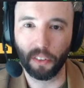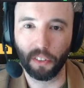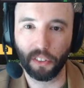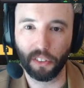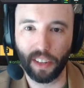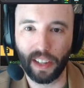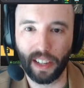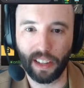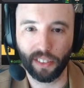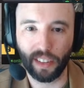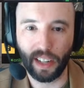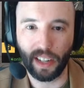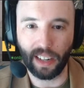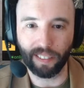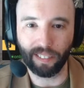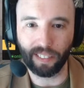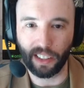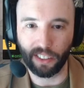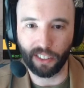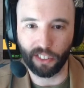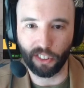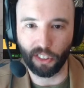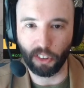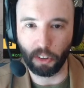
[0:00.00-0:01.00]
say his name
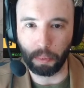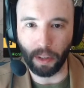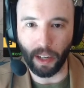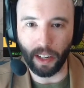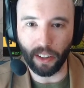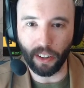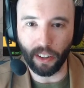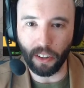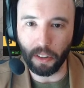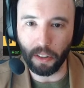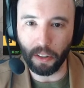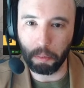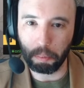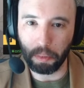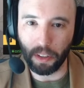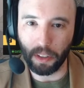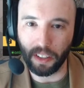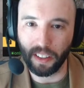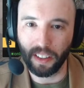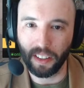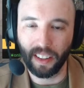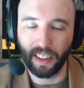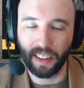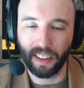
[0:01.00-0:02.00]
because he's a minor,
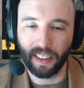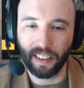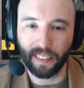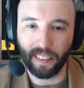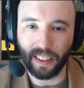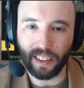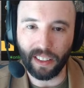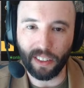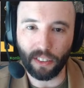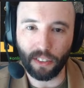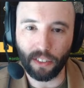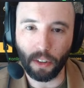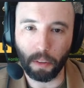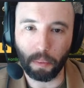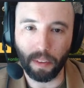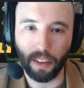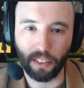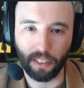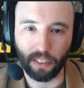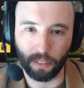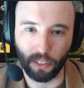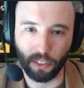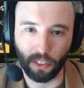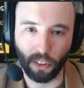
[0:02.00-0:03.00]
but thank you so
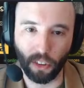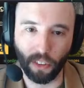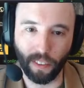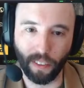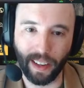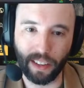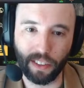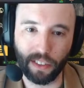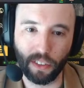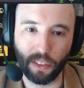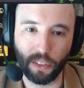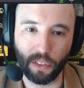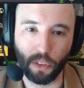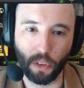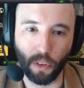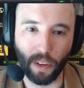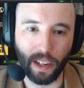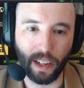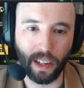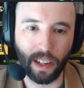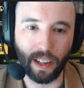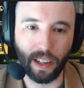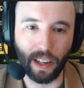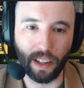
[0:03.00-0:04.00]
much. I'm so glad you
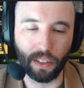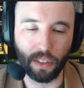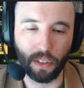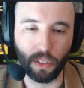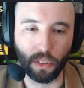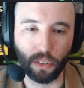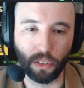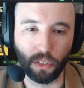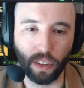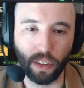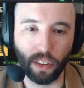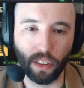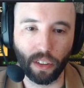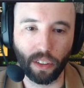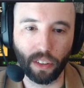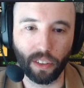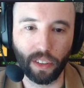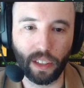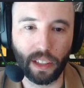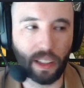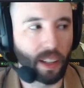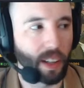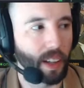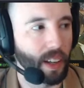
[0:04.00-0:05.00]
enjoyed it, and you
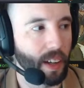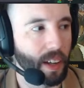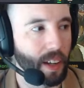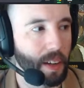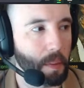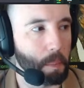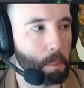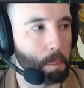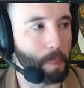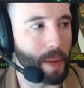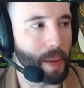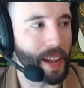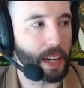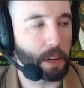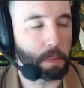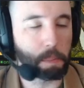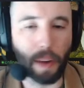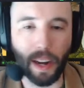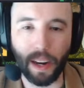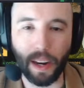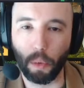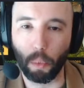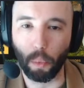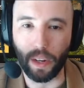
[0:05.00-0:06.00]
literally made
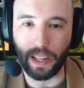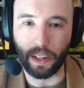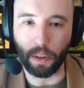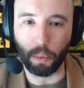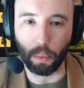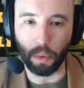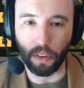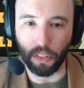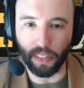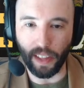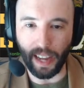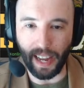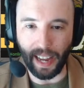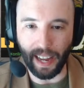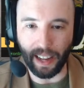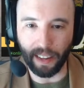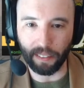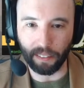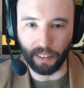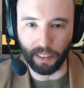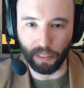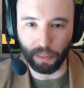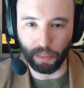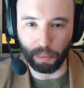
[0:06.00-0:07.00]
my week with that
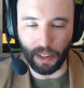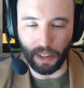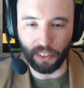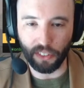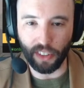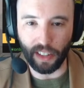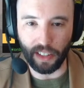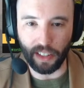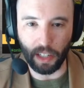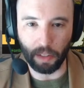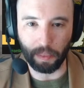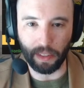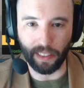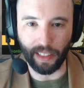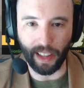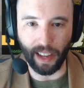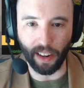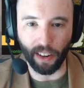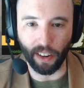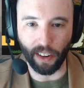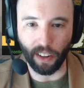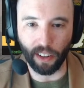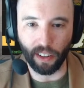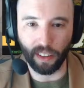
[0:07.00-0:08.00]
by sending me
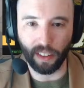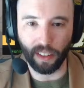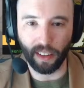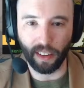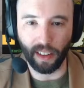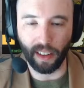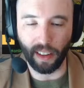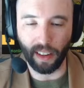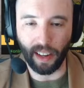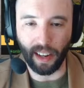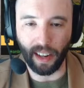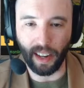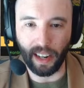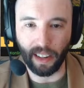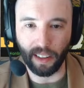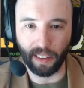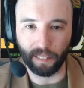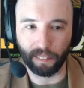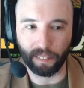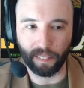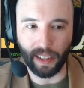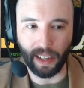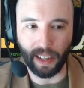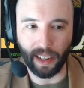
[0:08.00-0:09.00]
that art. I
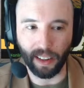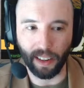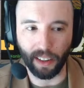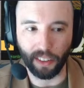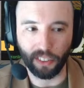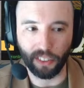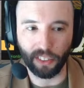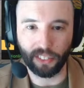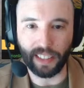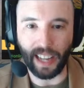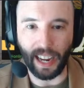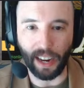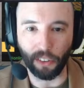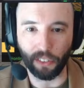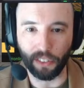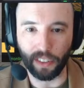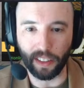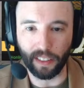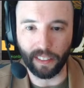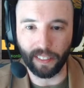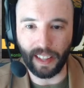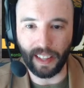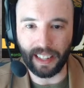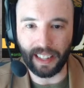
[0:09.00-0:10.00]
am
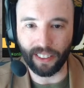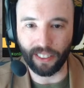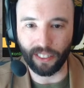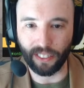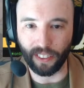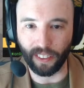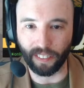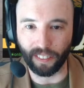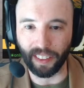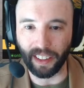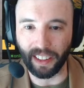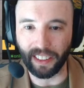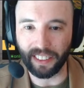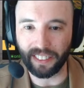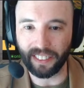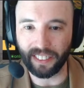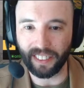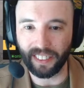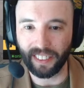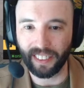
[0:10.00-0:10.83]
astounded. Thank you so much.